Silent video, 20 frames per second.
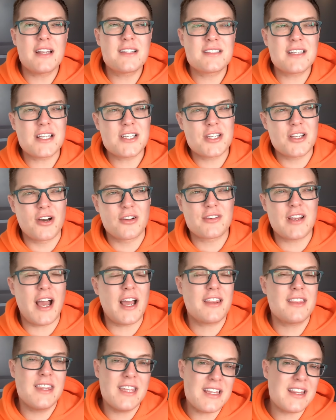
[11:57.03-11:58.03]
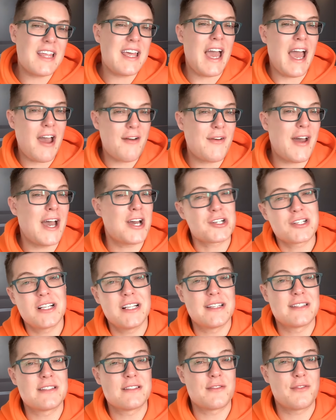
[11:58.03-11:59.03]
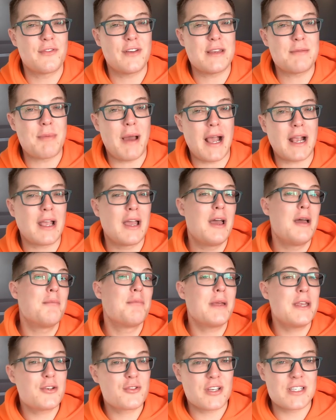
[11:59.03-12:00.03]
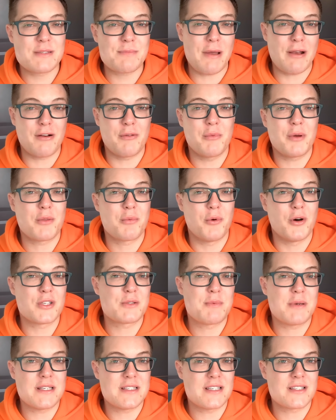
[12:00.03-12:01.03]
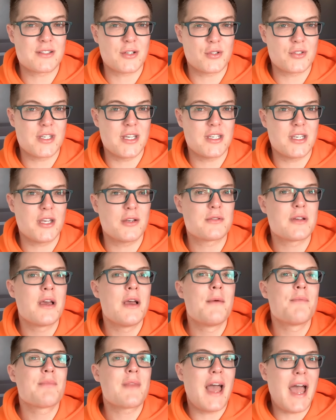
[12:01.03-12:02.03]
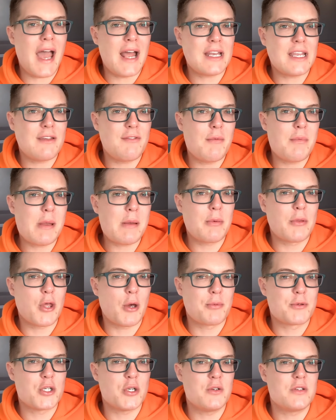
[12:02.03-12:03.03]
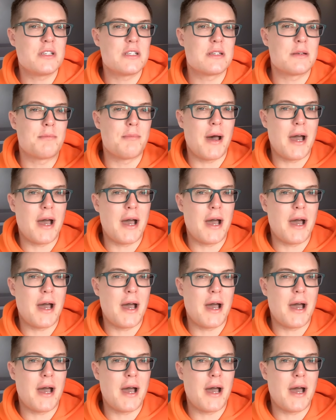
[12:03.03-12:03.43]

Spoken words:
And say to the audience, I think they have actually listened to feedback, being transparent with what's being discontinued, and giving people the opportunity to